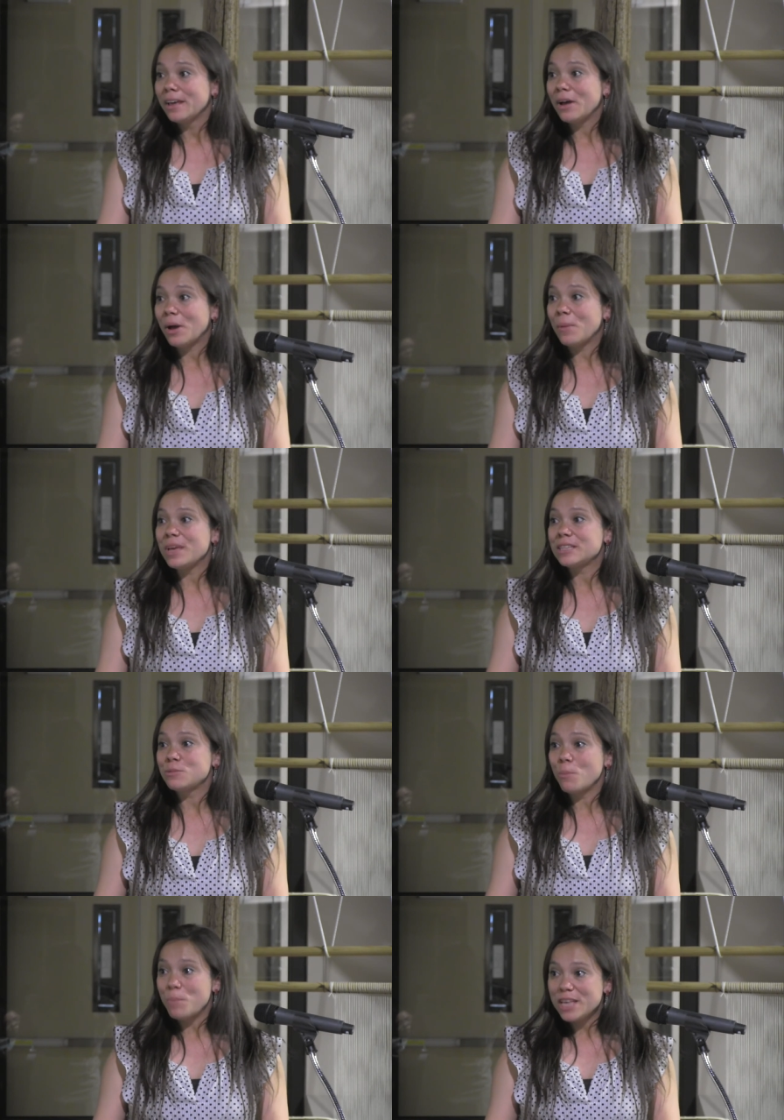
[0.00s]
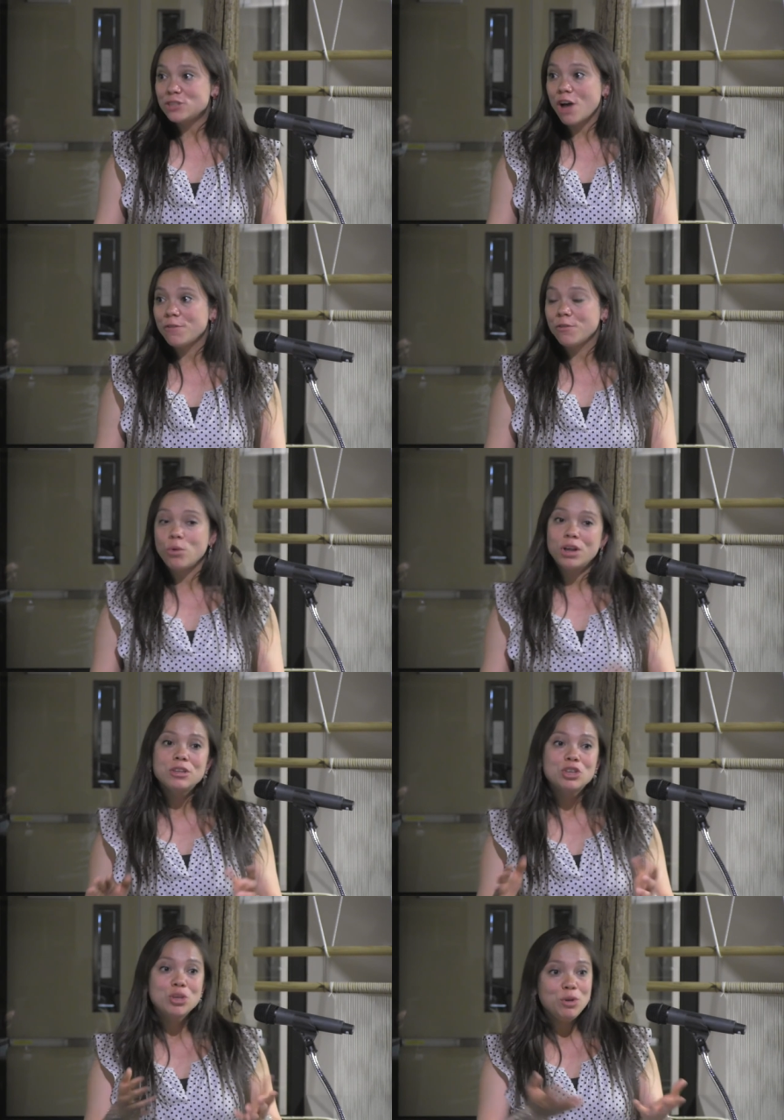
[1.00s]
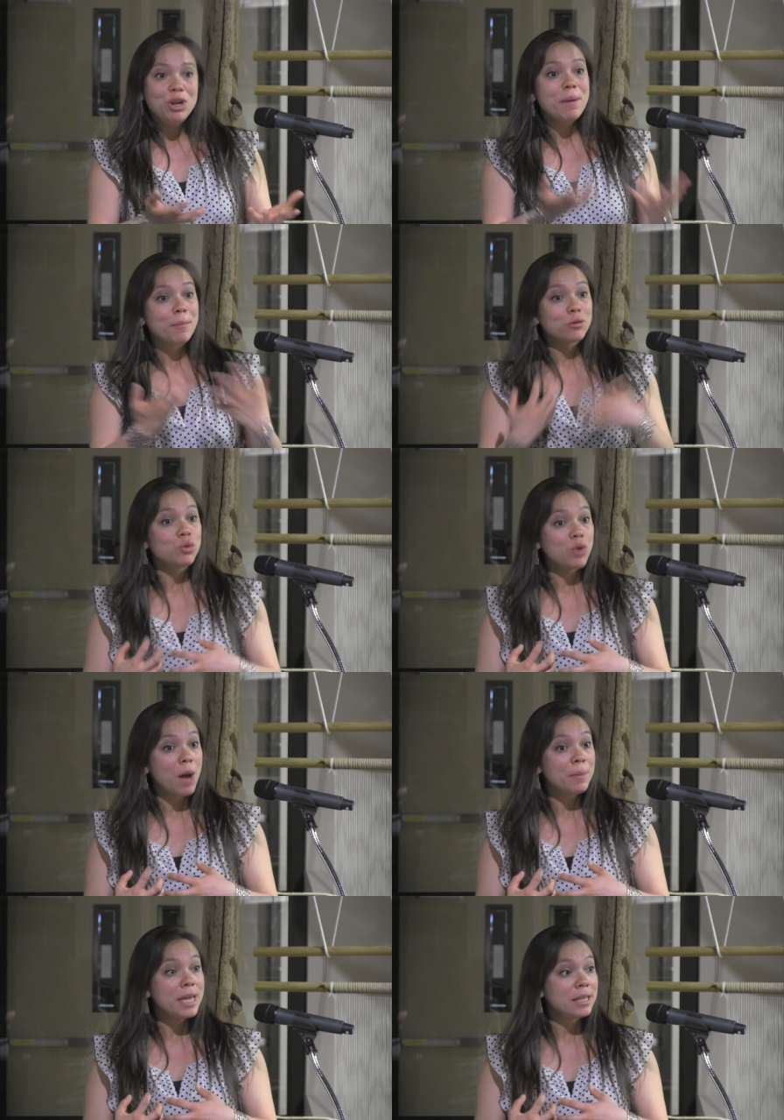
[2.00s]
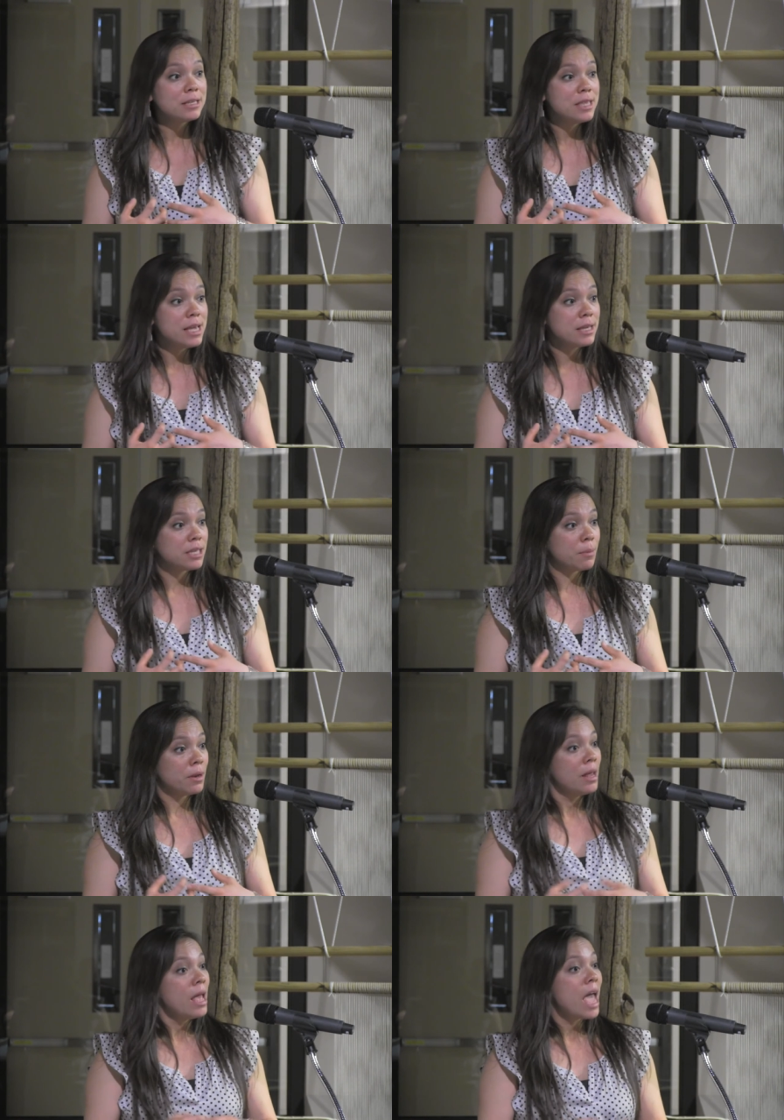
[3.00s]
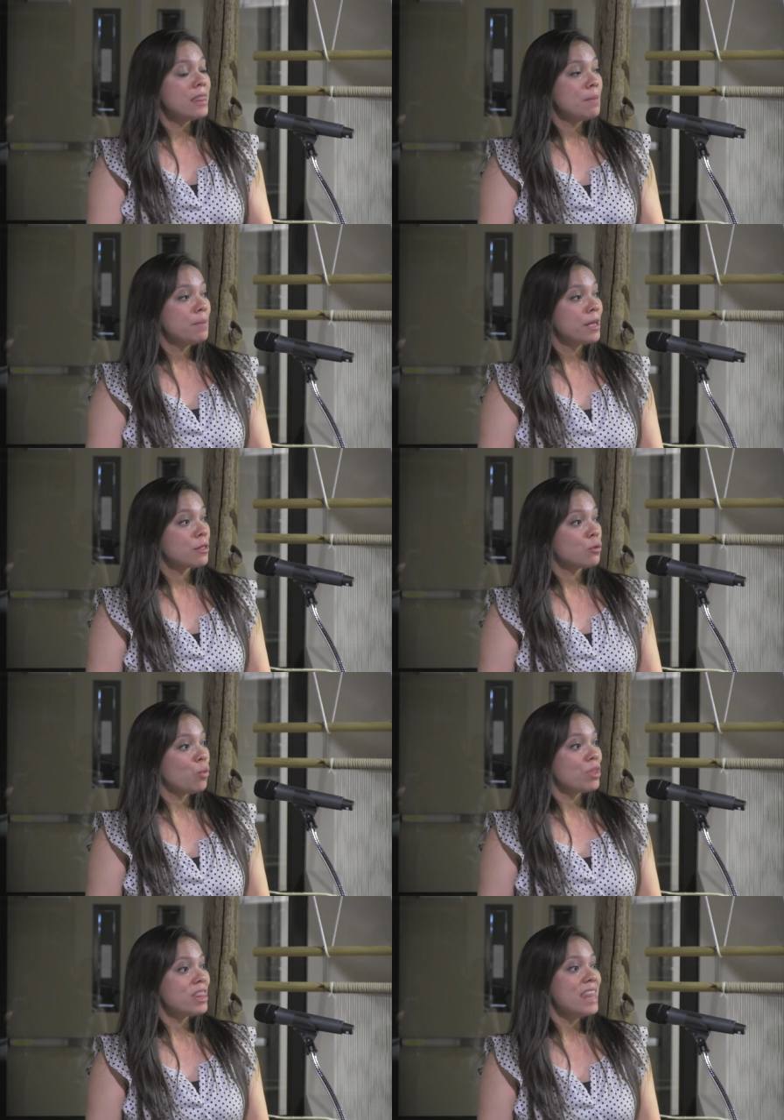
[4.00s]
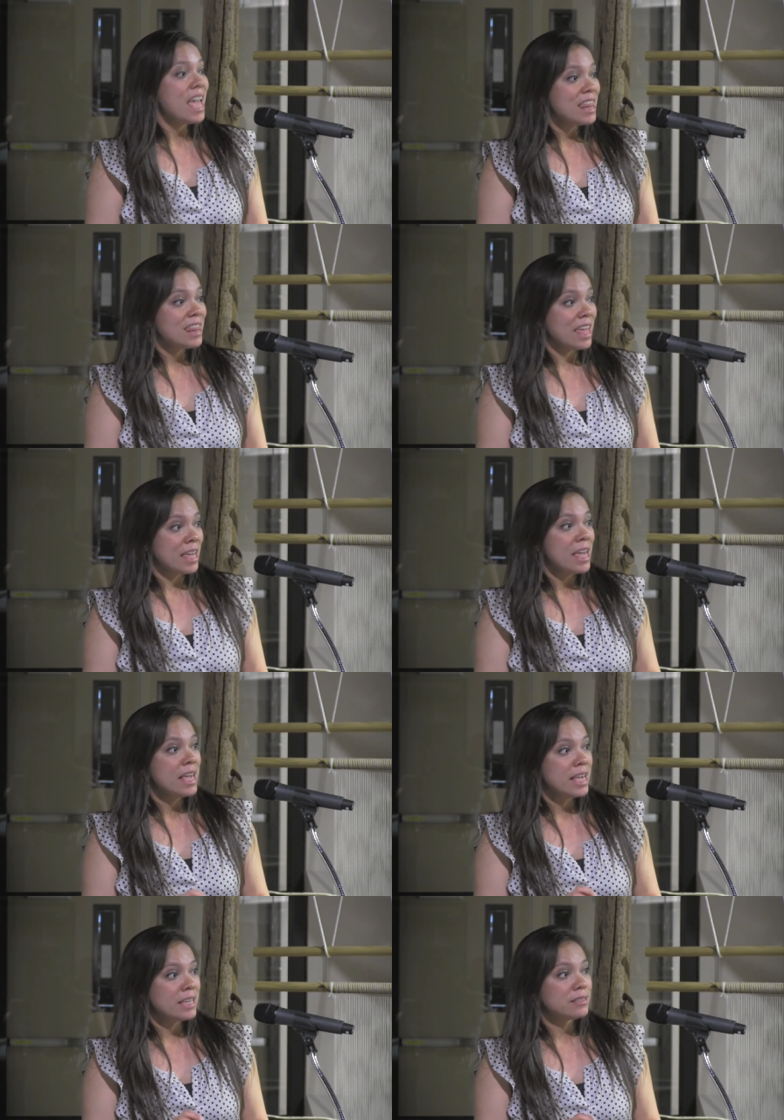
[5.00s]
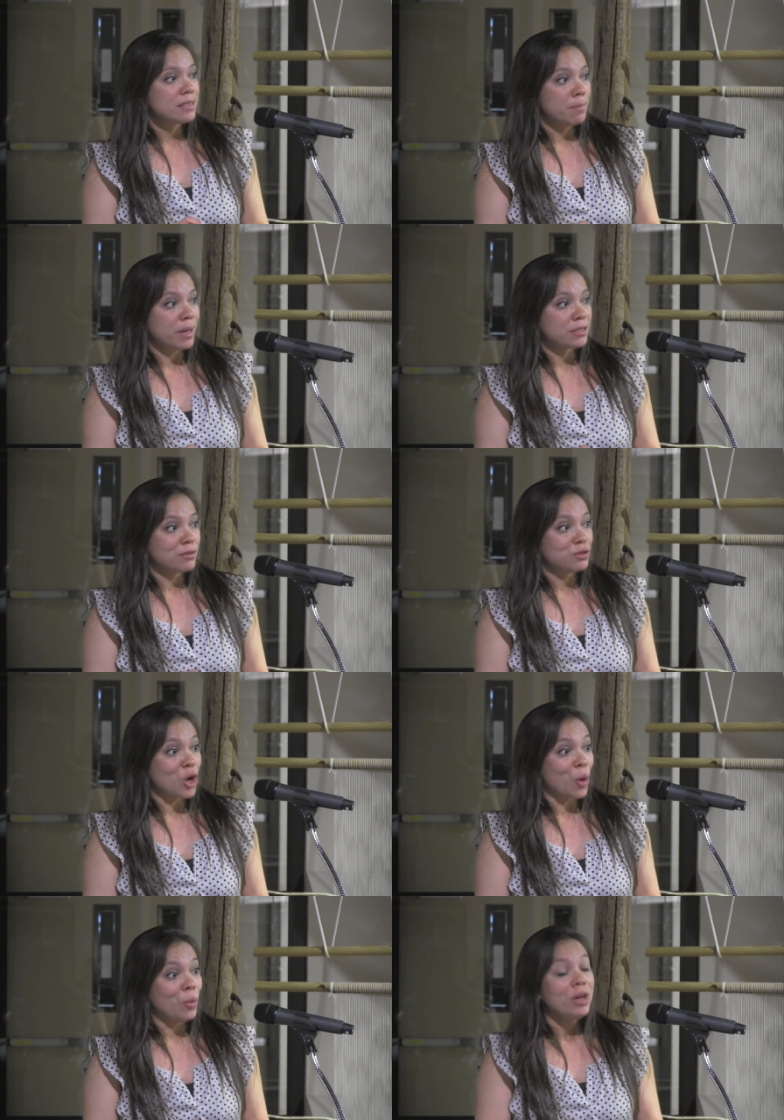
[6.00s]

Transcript: Um, it's based off of what community members who come into the exhibit and they pick what they think is the best of show.